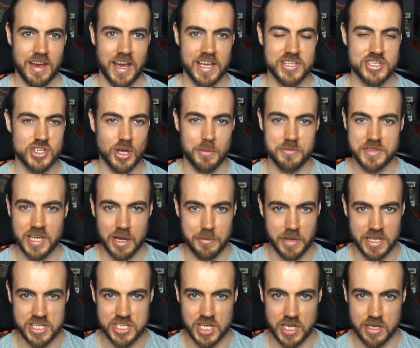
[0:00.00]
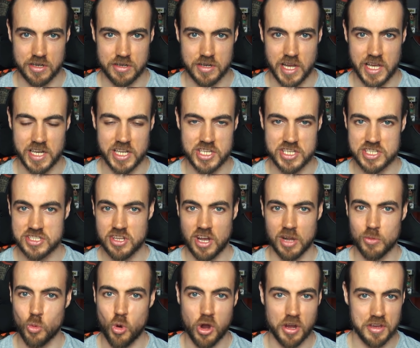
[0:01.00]
I jumped out my chair, and I just
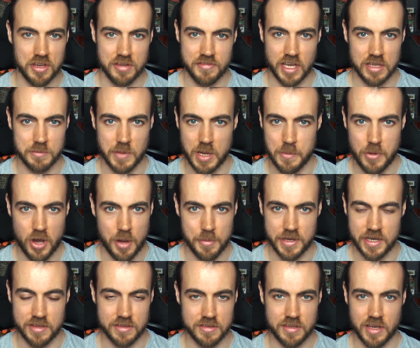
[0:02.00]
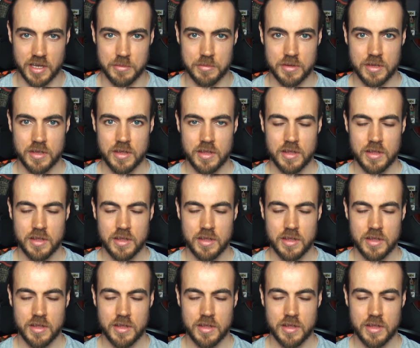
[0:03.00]
started walking around my apartment at the time.